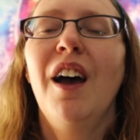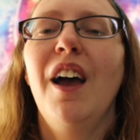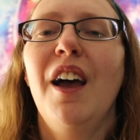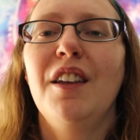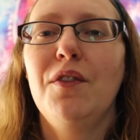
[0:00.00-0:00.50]

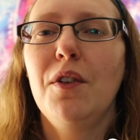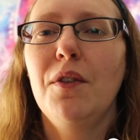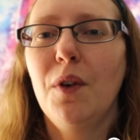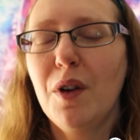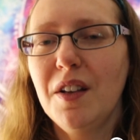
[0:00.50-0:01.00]
and if you
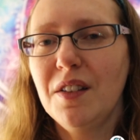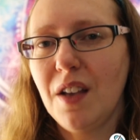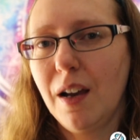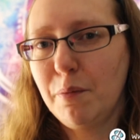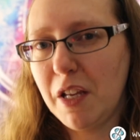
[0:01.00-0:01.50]
focus
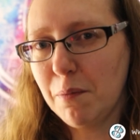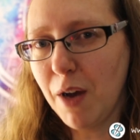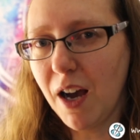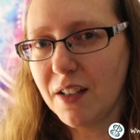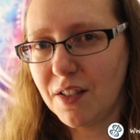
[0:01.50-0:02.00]
on being
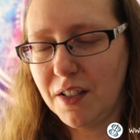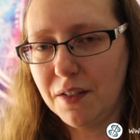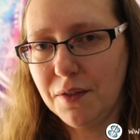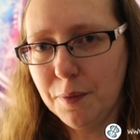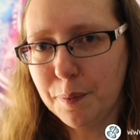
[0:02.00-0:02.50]

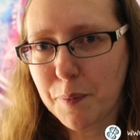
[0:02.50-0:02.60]
positive